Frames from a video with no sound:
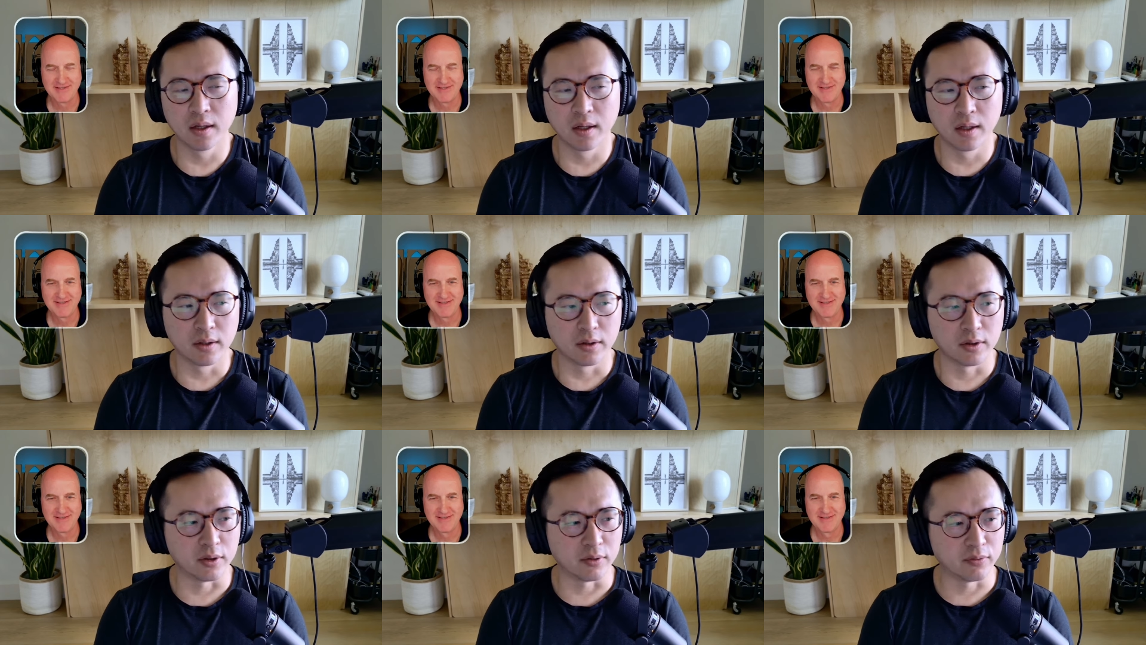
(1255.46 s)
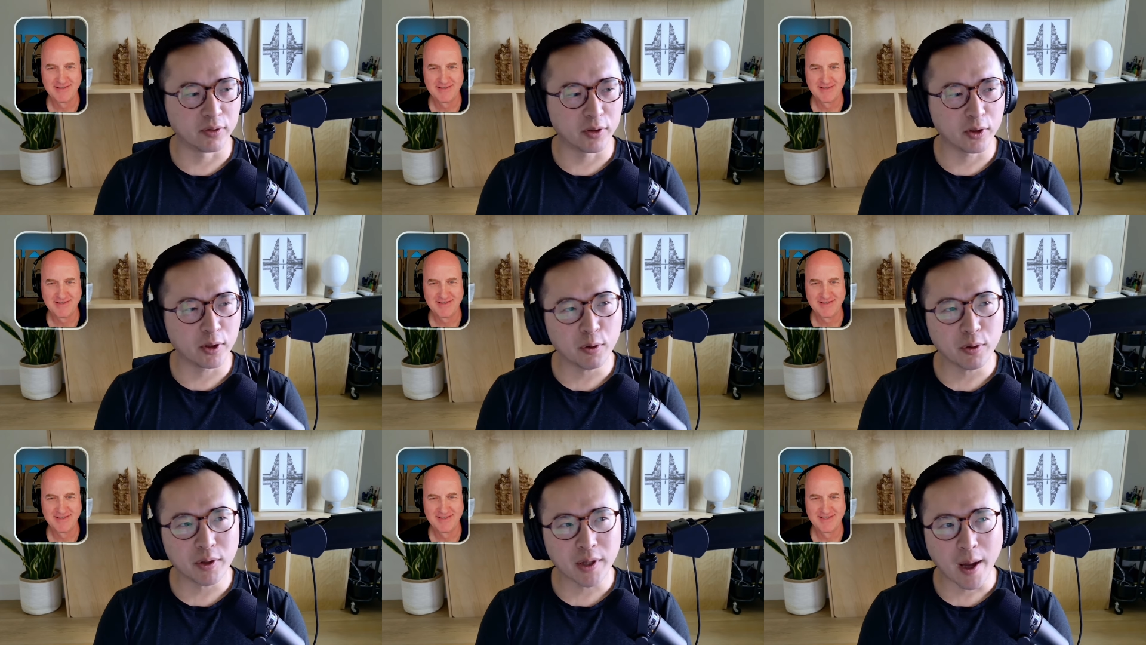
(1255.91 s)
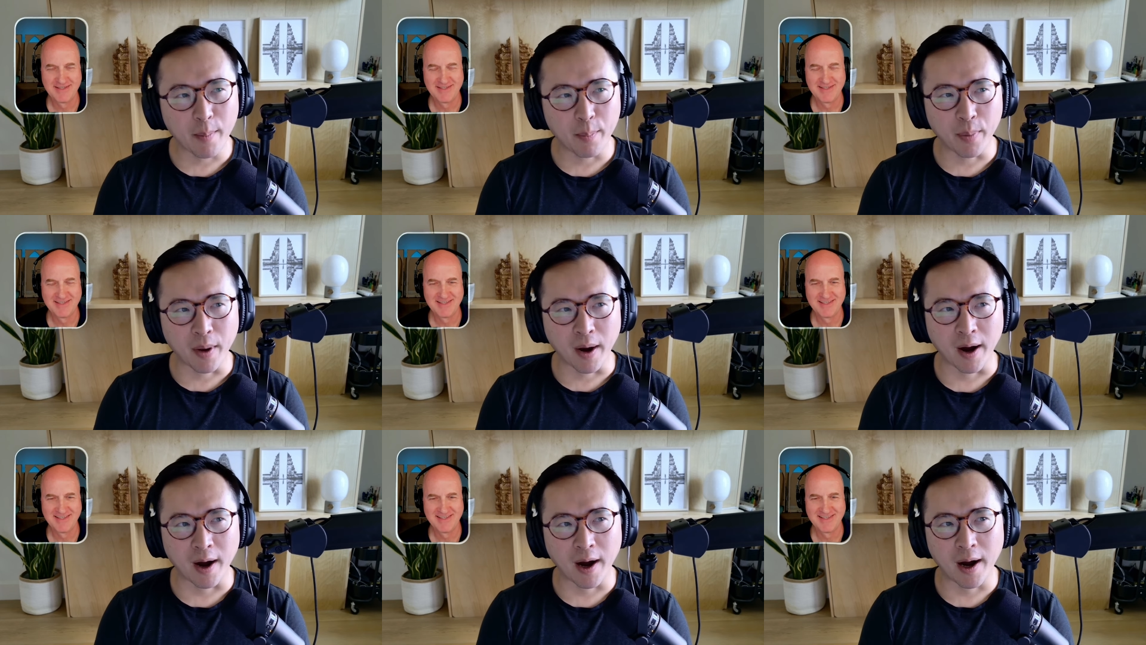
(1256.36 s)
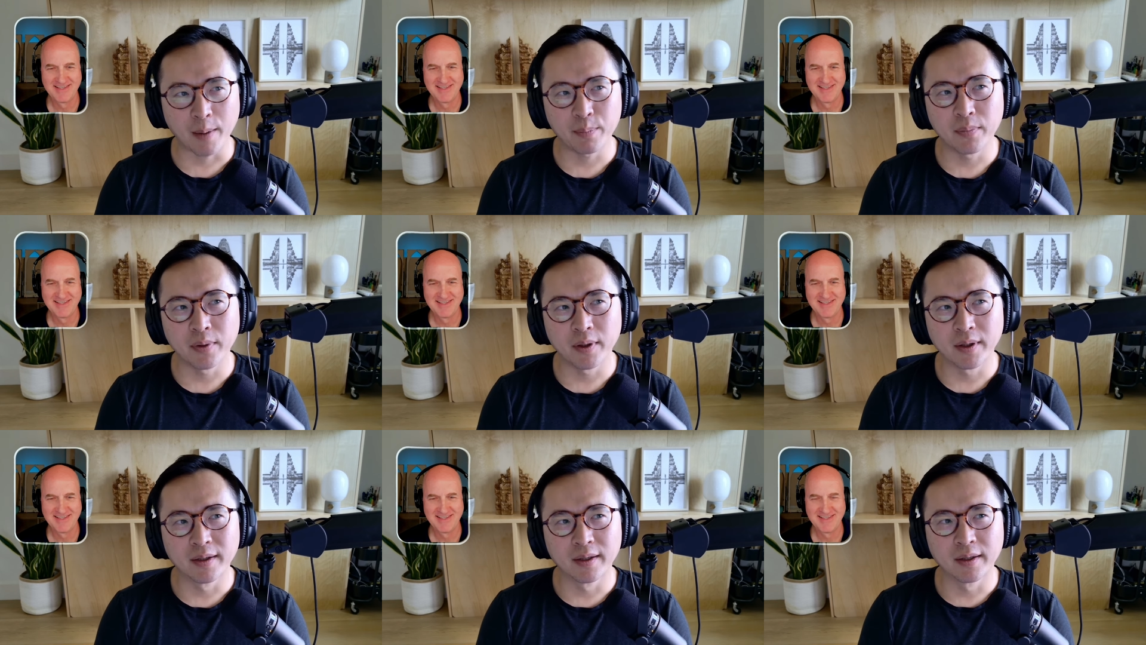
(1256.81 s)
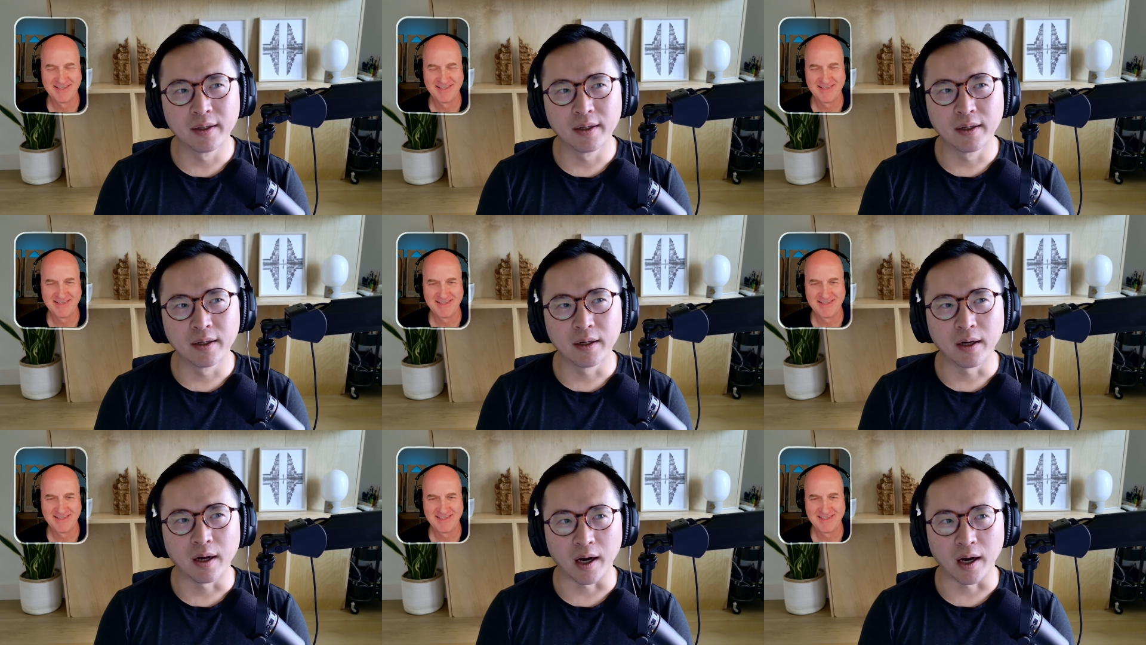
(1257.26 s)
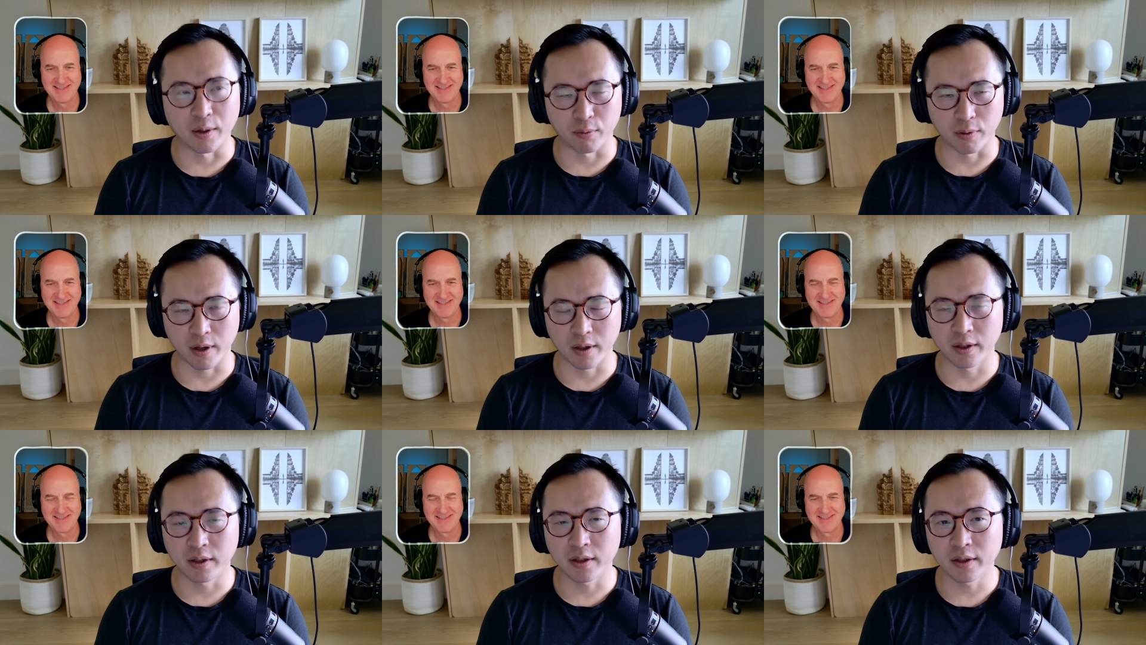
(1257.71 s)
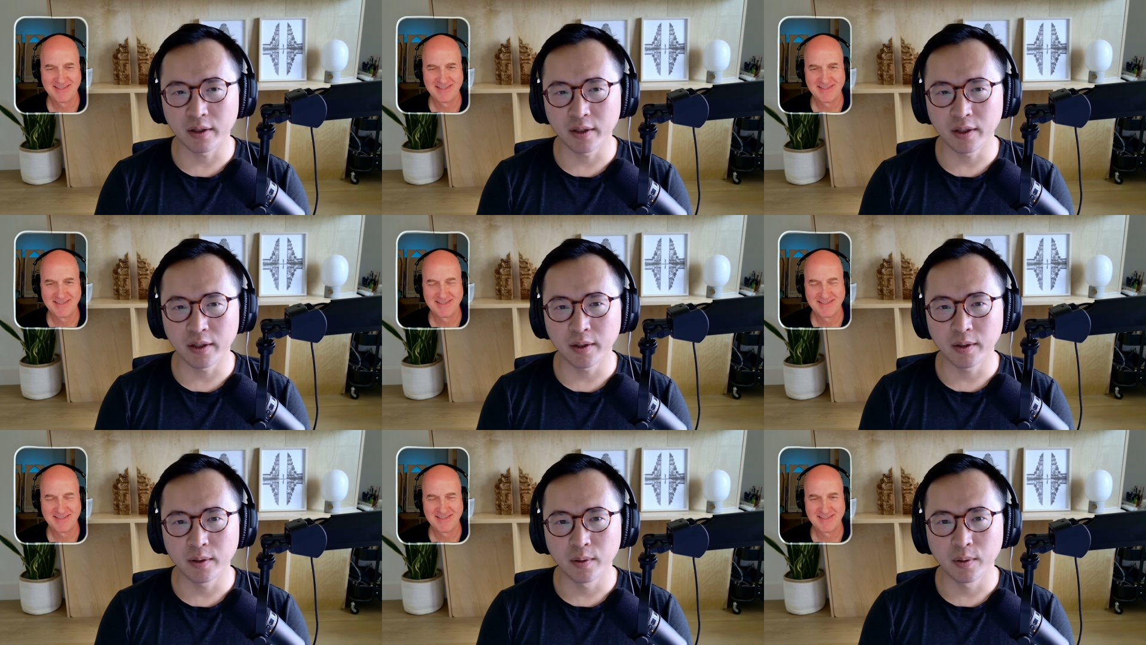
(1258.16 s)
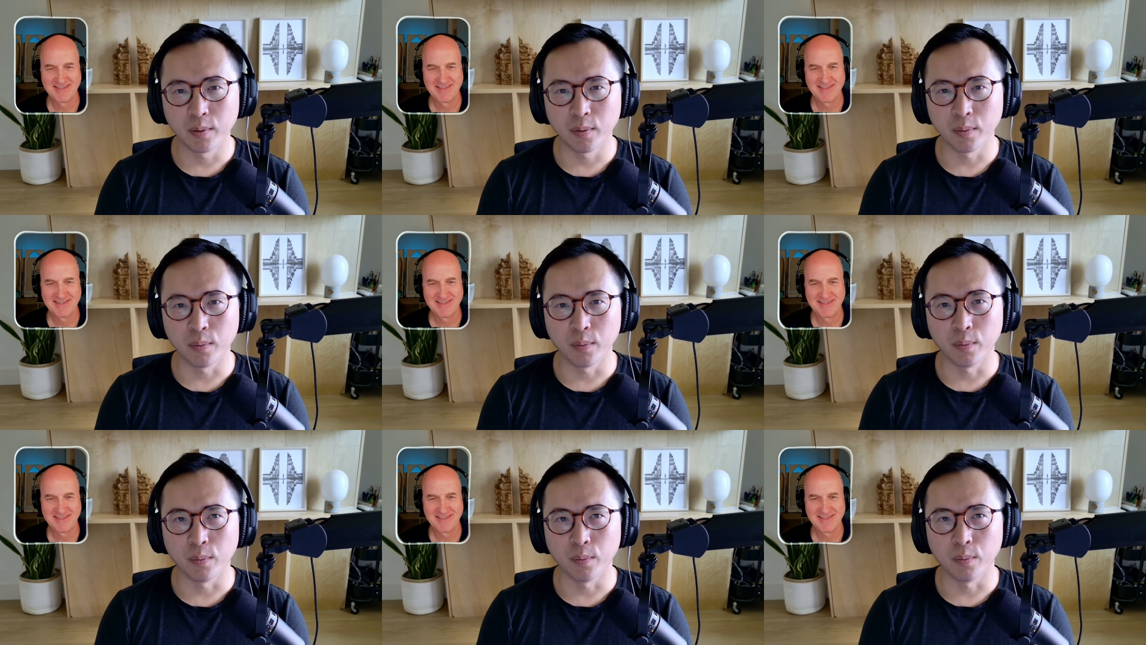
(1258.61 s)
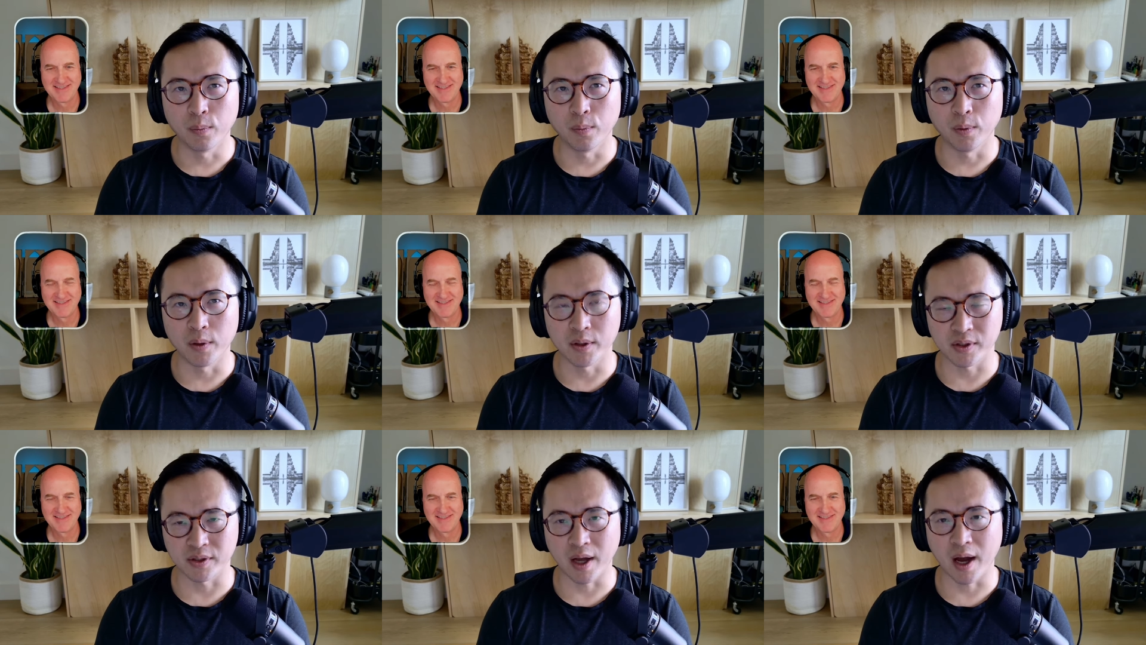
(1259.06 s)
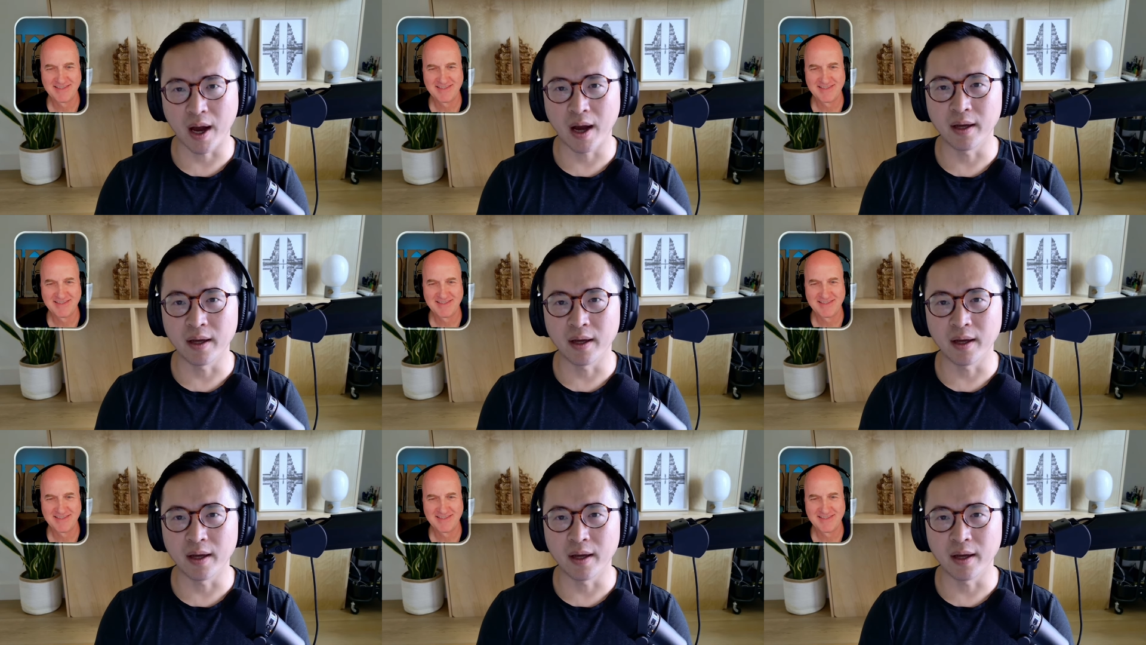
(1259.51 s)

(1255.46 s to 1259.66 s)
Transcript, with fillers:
Speaker 1: The video that popped, ironically, was not